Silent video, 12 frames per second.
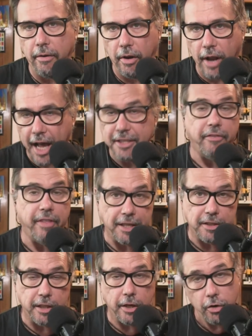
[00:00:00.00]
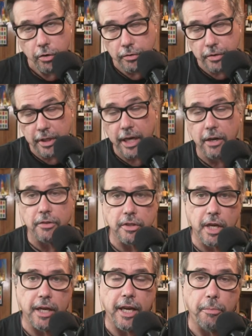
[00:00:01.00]
lots of things in the news, and
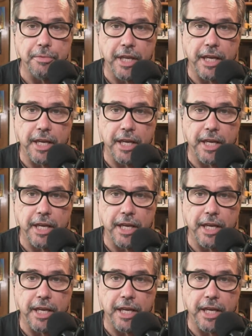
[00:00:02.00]
Carol's going to help